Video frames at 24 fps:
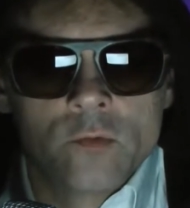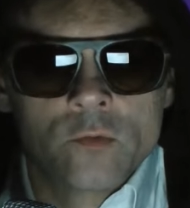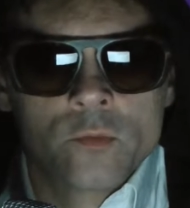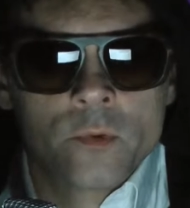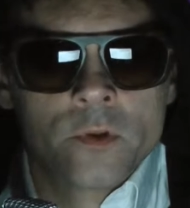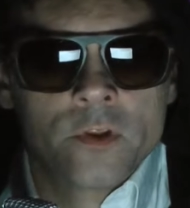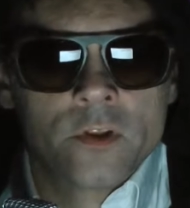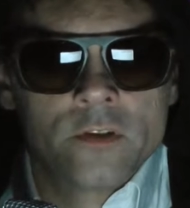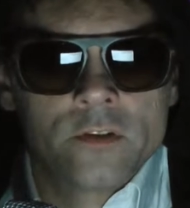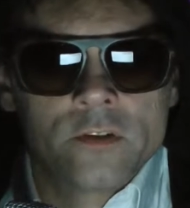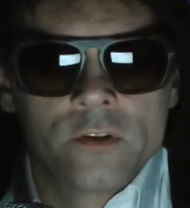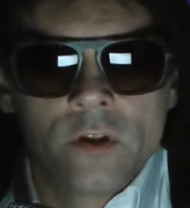will
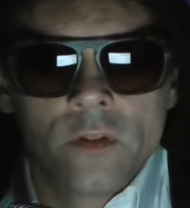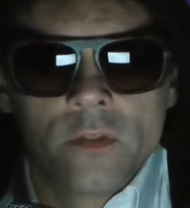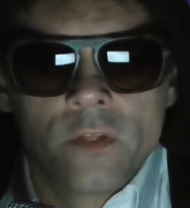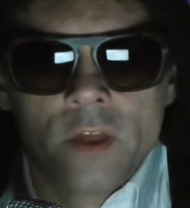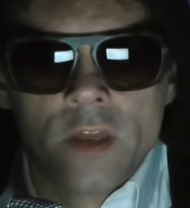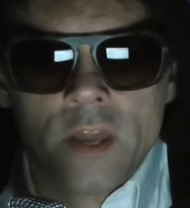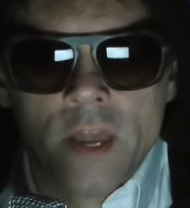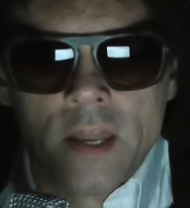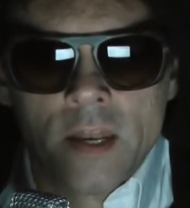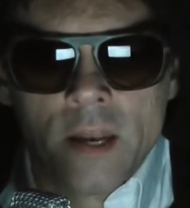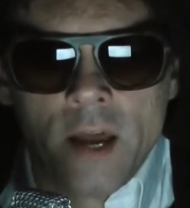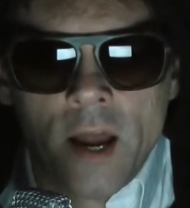be listed on the
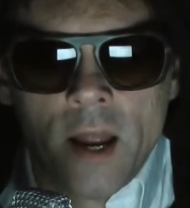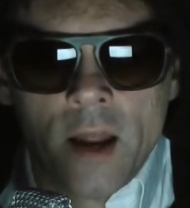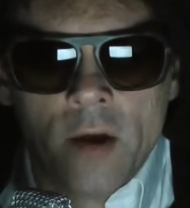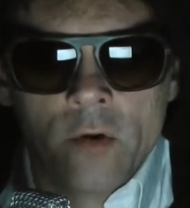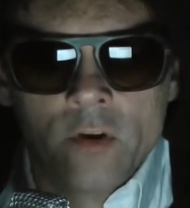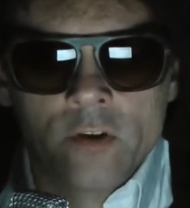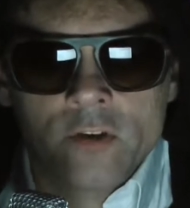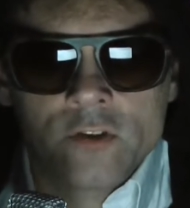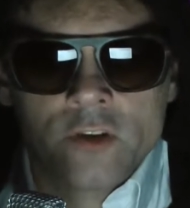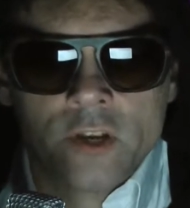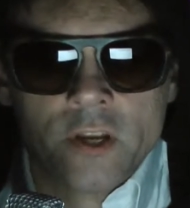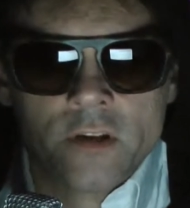Gate.io
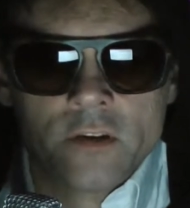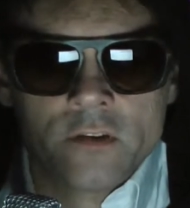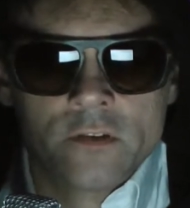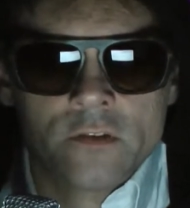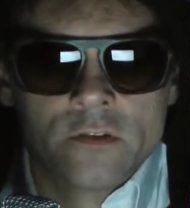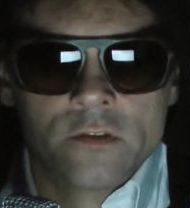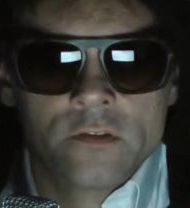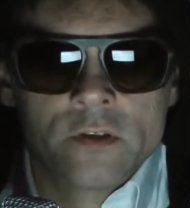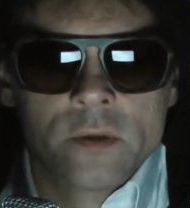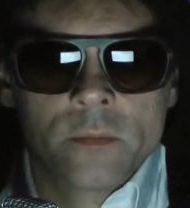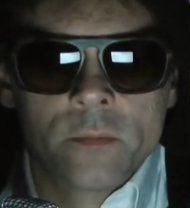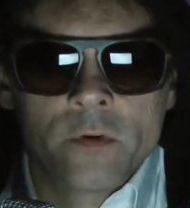Exchange
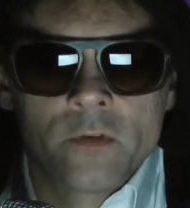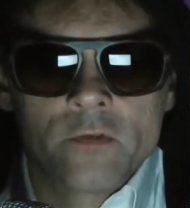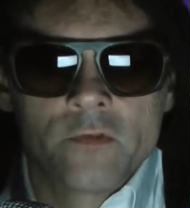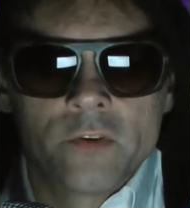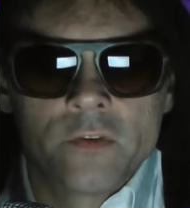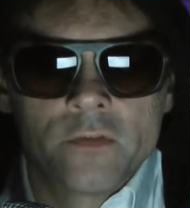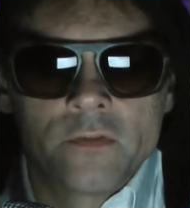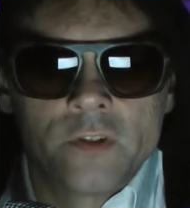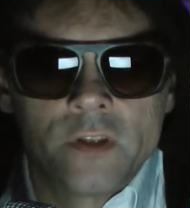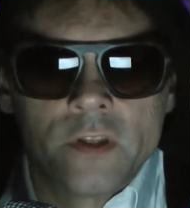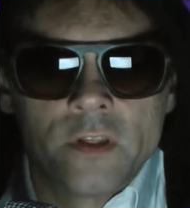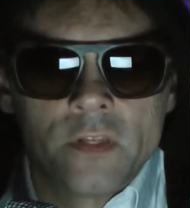December
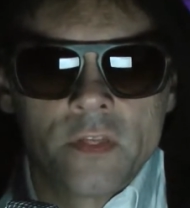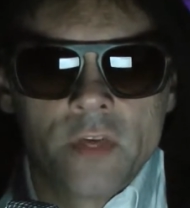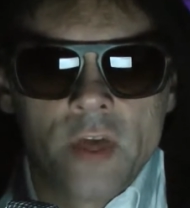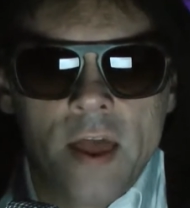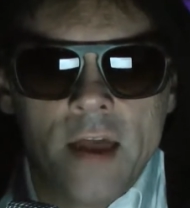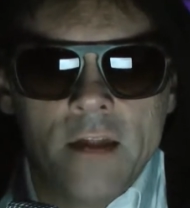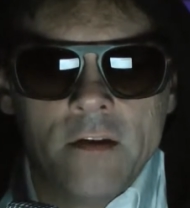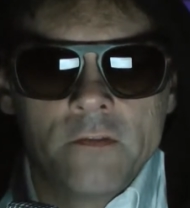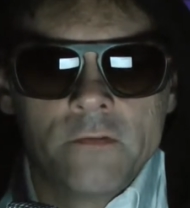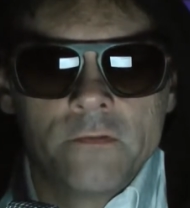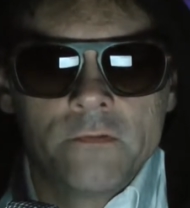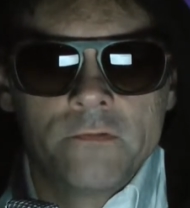15th
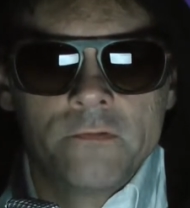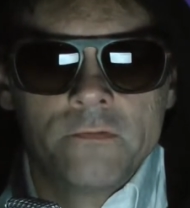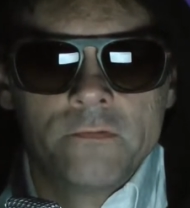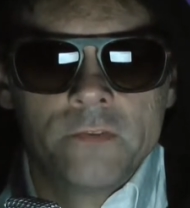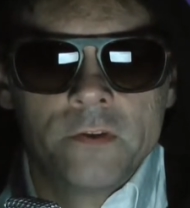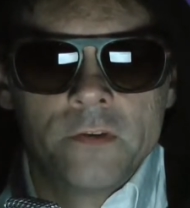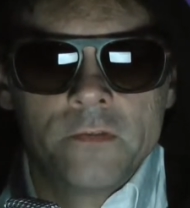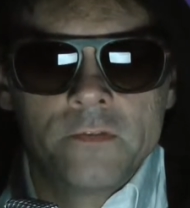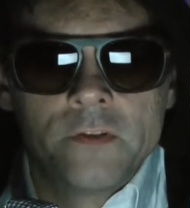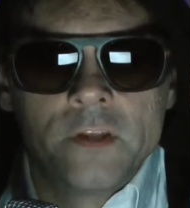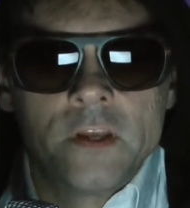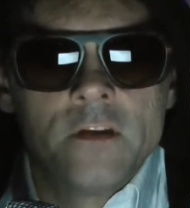at
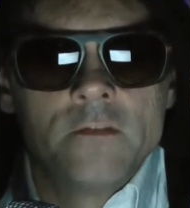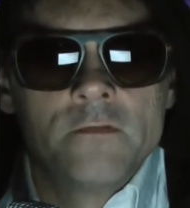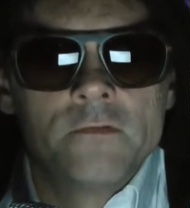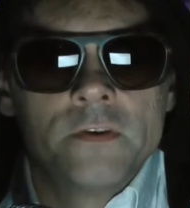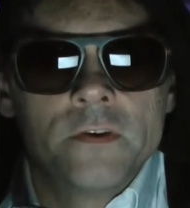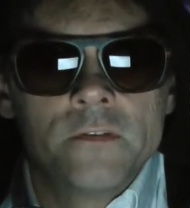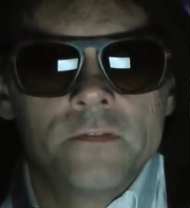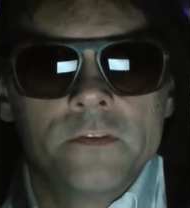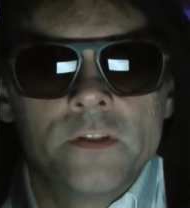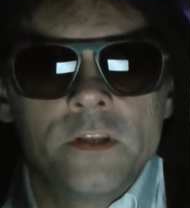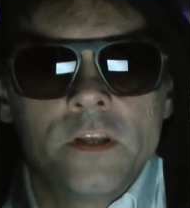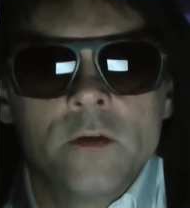
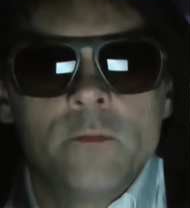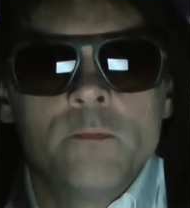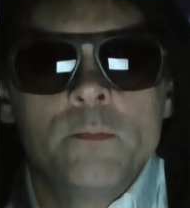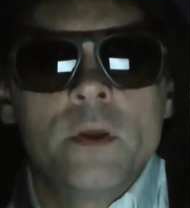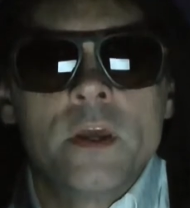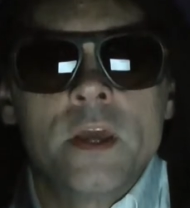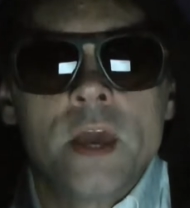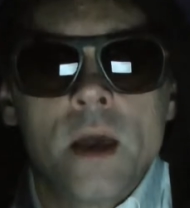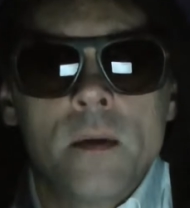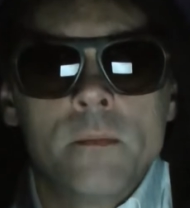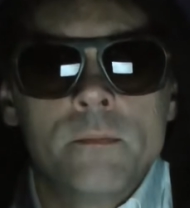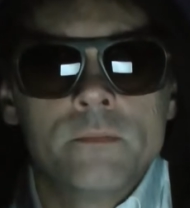15:15
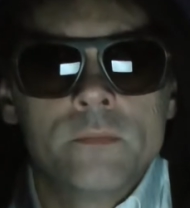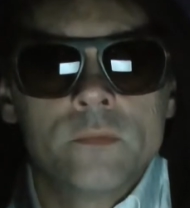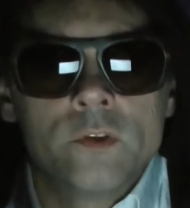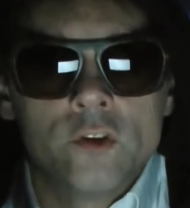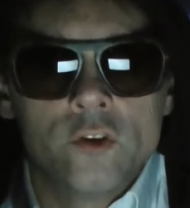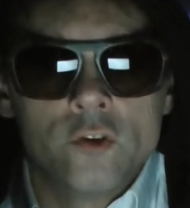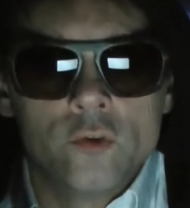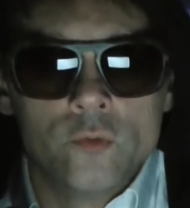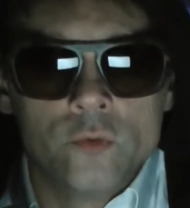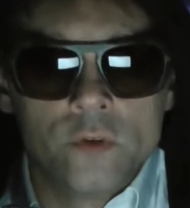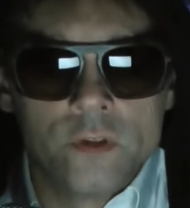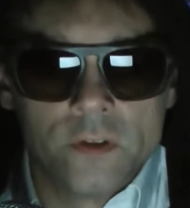p.m.
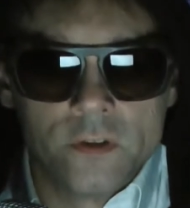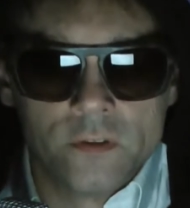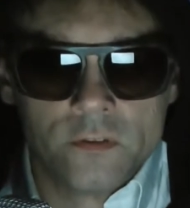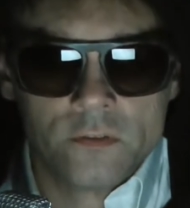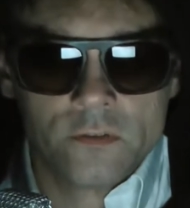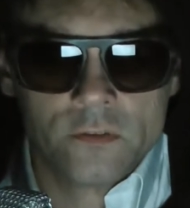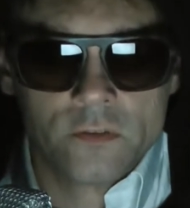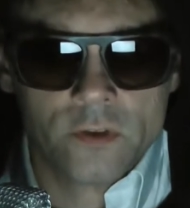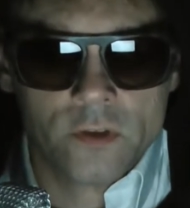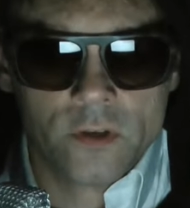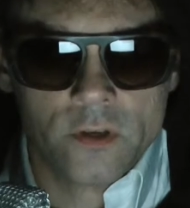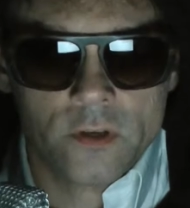
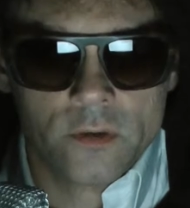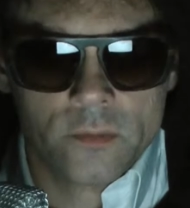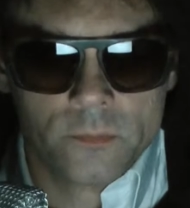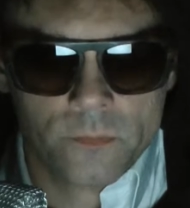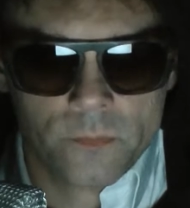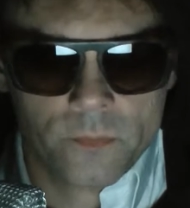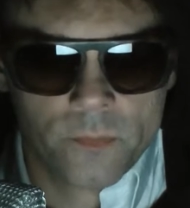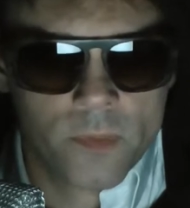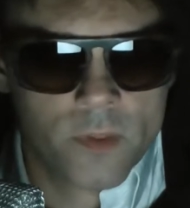UTC.